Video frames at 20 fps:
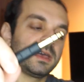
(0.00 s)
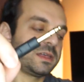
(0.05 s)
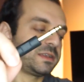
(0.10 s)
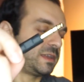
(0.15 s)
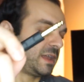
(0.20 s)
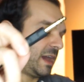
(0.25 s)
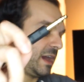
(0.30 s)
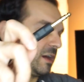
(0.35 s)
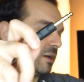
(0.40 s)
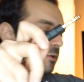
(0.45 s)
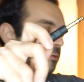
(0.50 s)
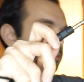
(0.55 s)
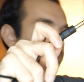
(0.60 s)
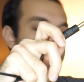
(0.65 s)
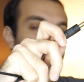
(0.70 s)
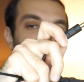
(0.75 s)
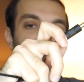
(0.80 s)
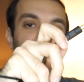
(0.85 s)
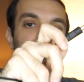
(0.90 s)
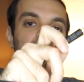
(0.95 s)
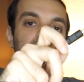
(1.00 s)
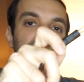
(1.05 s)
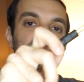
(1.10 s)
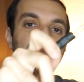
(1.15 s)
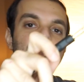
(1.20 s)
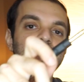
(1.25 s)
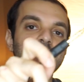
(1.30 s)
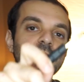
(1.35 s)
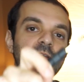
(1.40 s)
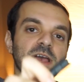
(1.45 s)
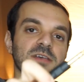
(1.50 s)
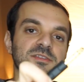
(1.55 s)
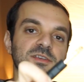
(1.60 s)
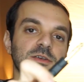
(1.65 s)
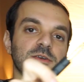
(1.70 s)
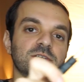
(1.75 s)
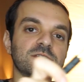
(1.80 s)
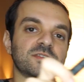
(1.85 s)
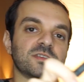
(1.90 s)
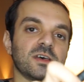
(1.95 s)
Now, if you're
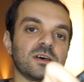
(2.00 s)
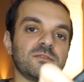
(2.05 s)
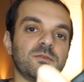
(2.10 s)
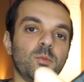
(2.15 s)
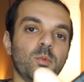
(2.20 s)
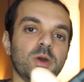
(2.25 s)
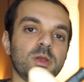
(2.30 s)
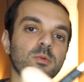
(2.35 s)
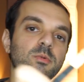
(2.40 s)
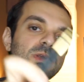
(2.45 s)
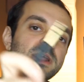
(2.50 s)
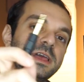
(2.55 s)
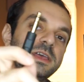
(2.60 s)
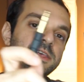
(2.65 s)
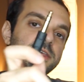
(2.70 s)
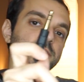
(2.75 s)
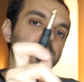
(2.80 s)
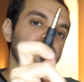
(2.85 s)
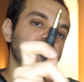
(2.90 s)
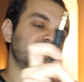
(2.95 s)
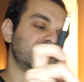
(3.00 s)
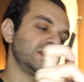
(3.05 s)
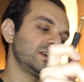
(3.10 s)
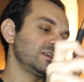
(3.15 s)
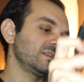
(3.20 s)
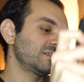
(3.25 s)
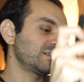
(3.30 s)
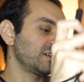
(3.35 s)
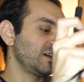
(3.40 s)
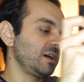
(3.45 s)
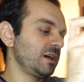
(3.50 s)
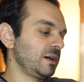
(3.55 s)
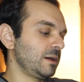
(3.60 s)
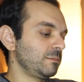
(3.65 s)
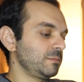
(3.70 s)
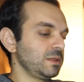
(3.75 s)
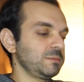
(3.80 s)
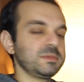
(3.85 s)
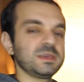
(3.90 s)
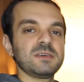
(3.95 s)
asking yourself, when would I use this?
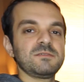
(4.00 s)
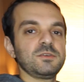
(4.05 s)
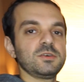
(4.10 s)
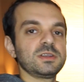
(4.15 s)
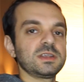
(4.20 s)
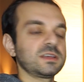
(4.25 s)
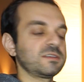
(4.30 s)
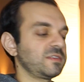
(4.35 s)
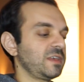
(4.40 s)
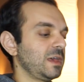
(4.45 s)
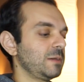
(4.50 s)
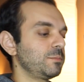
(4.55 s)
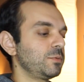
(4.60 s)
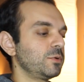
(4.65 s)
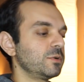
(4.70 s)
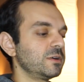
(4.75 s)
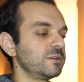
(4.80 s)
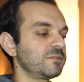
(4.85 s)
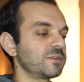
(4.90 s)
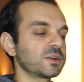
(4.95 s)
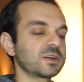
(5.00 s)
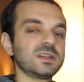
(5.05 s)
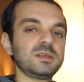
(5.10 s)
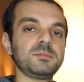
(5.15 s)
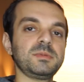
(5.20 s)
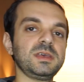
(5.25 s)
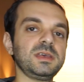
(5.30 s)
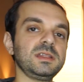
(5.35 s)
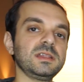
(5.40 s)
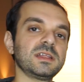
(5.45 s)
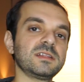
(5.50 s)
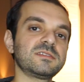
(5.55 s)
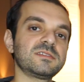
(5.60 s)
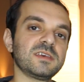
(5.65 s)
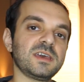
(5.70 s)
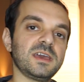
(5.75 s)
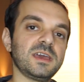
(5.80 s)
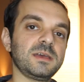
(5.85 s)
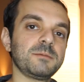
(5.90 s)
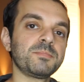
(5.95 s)
Let me give you an example. If you're going to be, let's
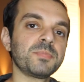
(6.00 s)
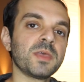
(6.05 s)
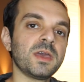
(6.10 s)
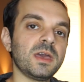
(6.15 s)
say,